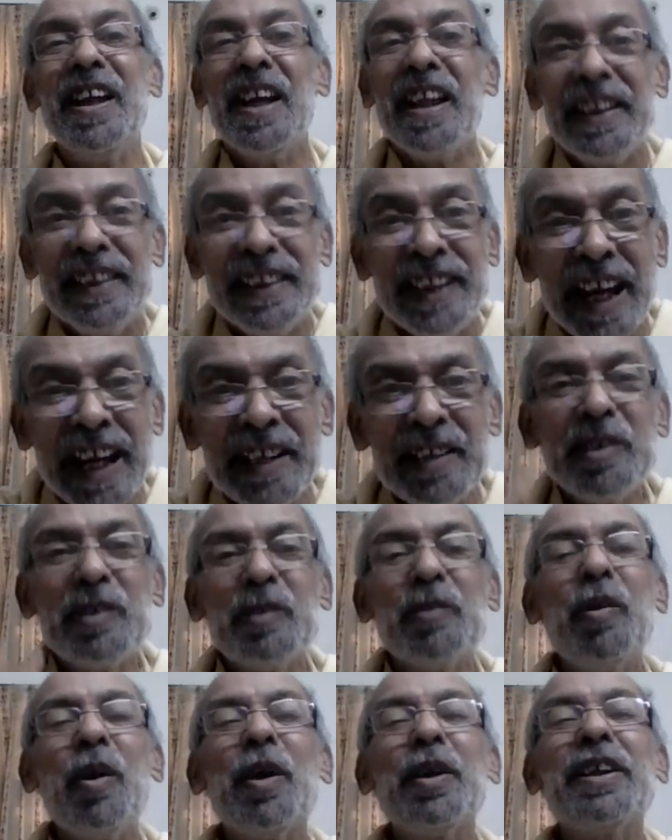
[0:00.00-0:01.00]
That is
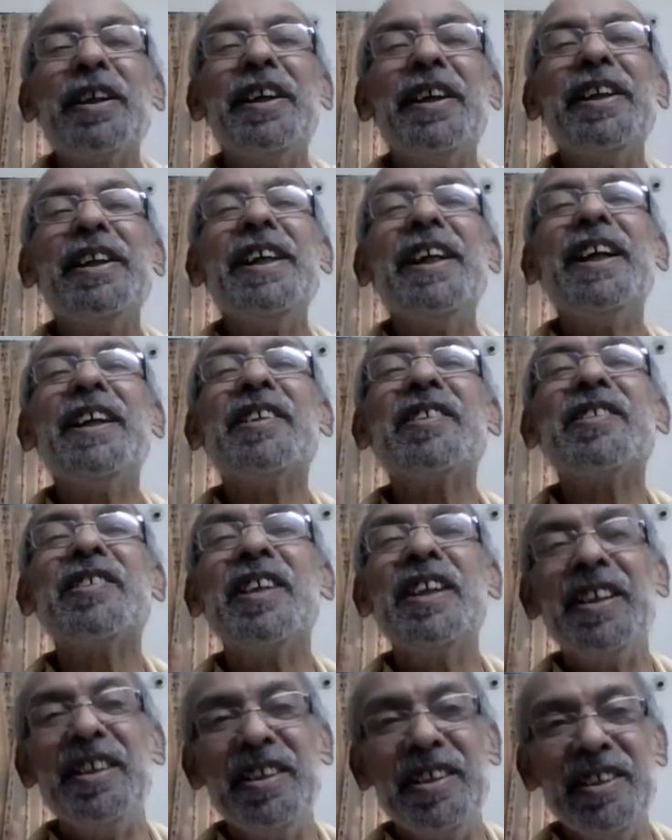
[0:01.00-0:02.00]
what creates
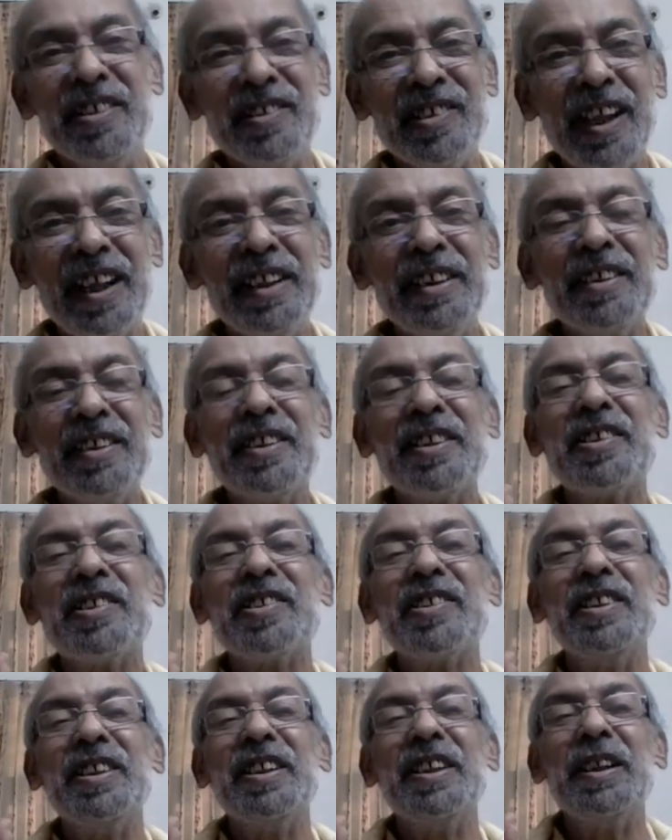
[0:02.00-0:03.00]

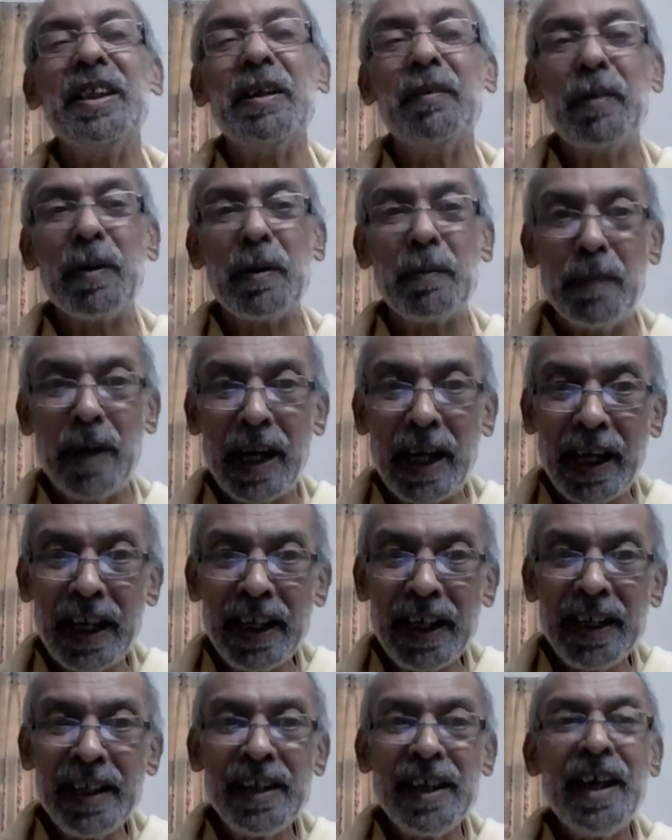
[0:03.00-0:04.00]
desires in our
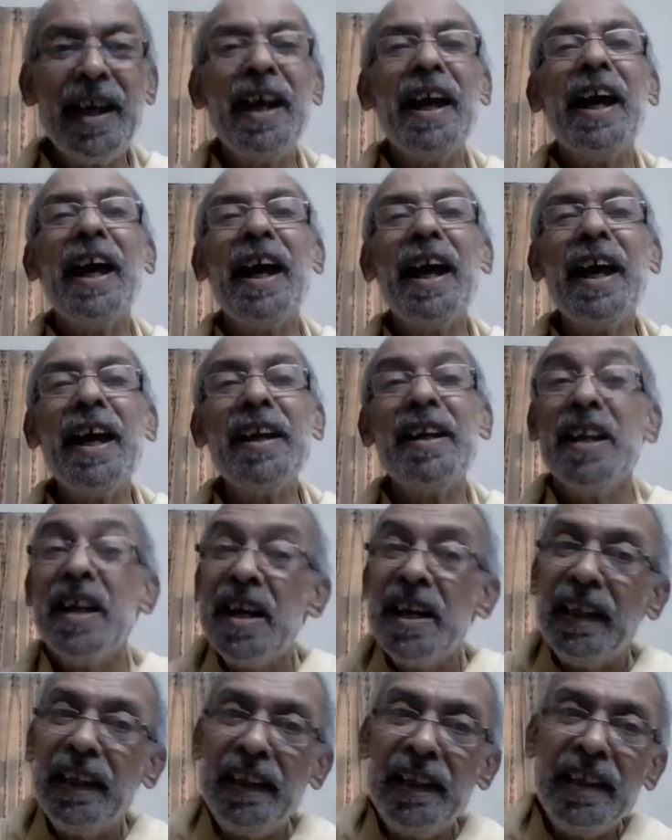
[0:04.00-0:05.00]
mind and
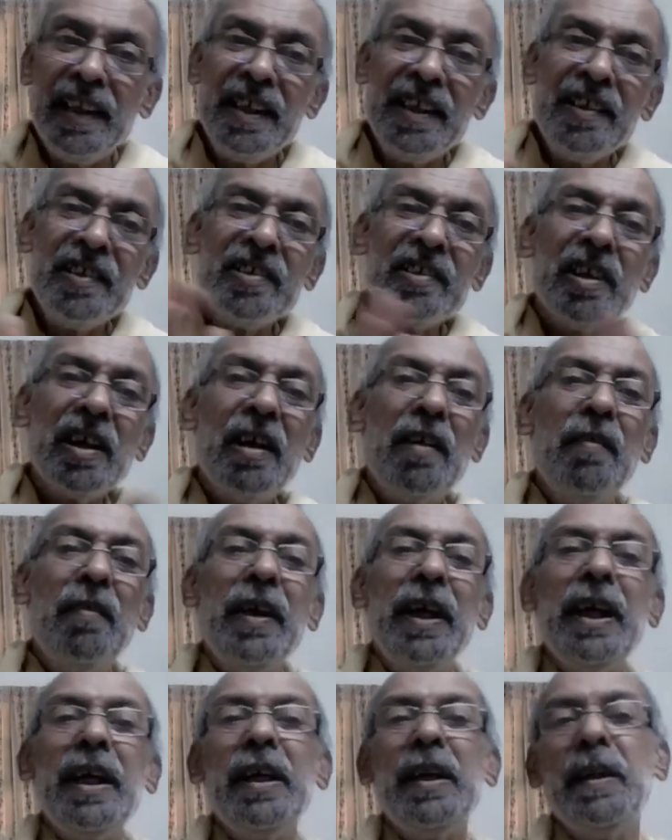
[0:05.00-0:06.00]
leads
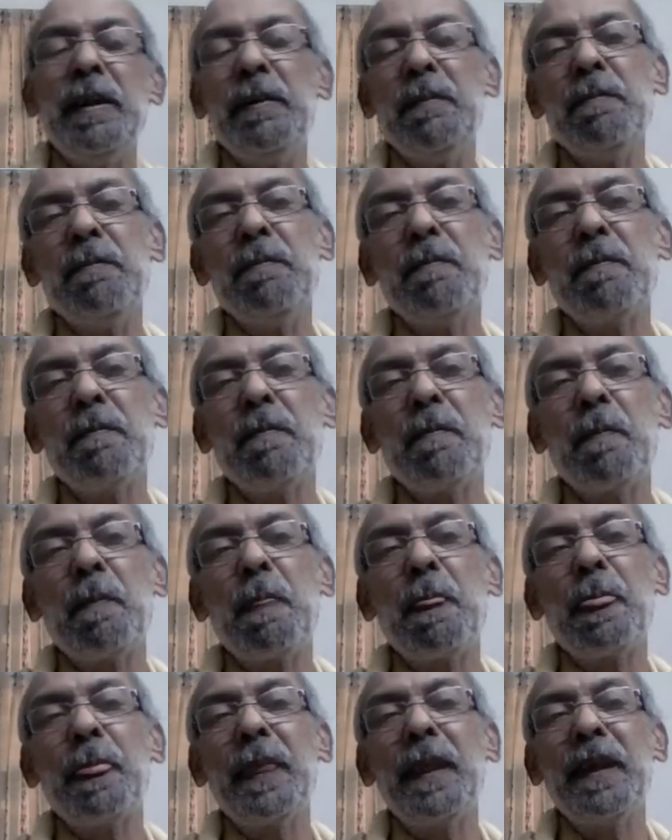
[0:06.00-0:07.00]
away,
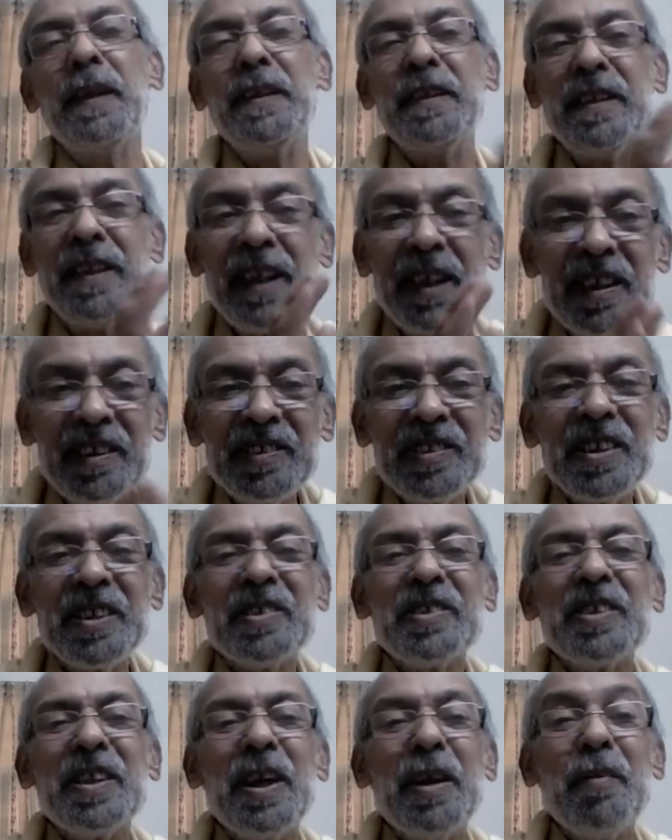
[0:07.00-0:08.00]
takes
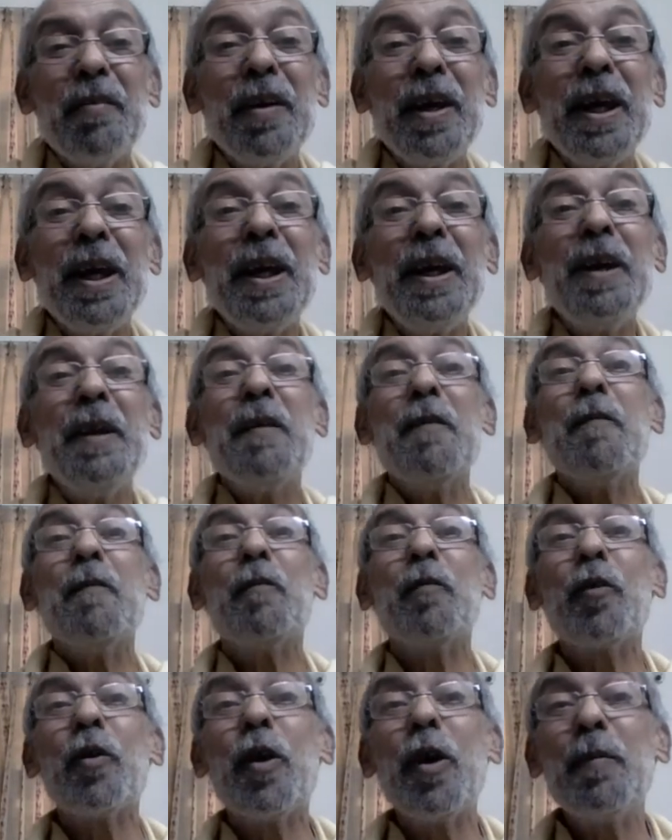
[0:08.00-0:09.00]
us away
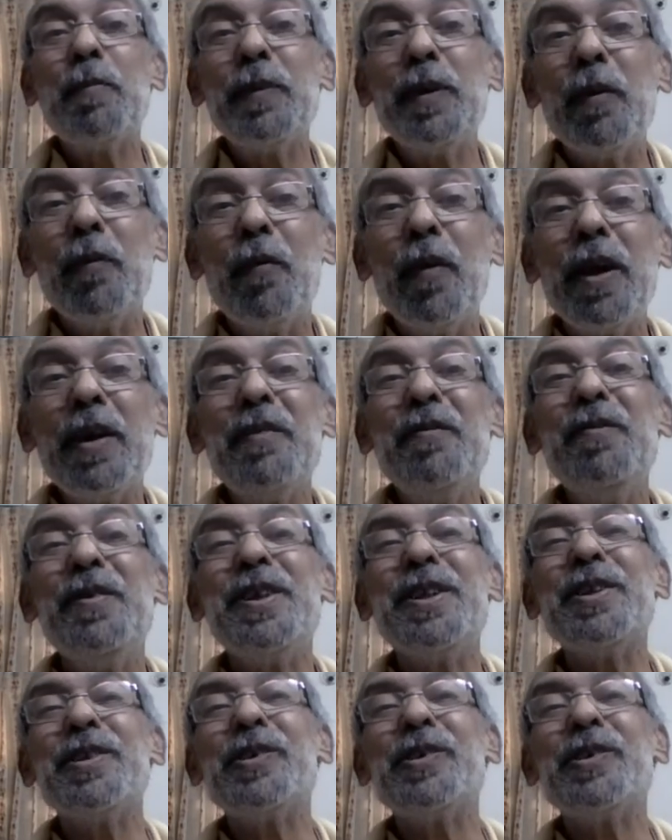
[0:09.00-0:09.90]
from the one which is